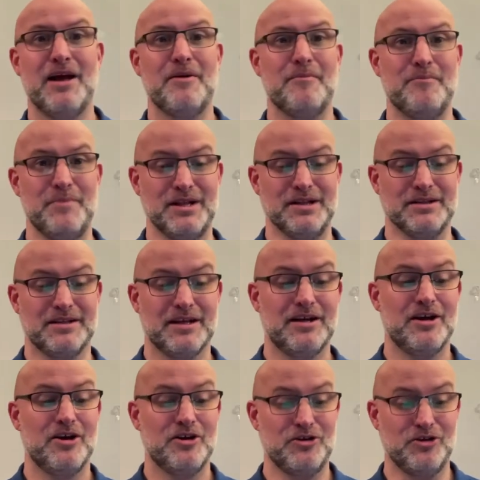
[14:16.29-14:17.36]
milk,
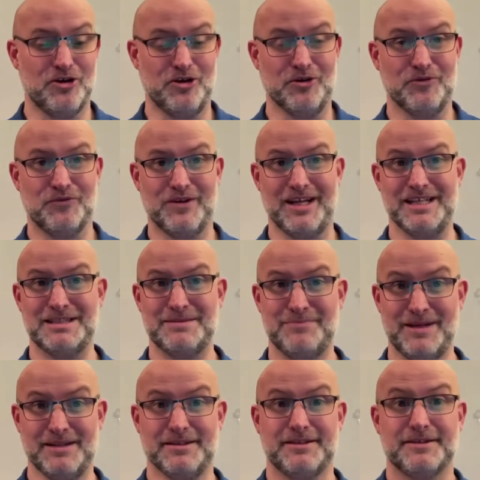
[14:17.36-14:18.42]
cornflakes,
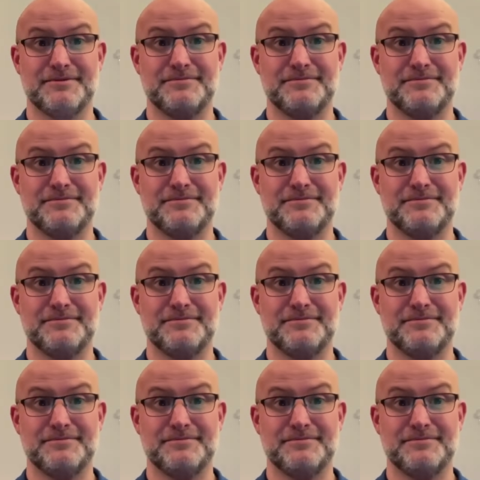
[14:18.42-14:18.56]
milk.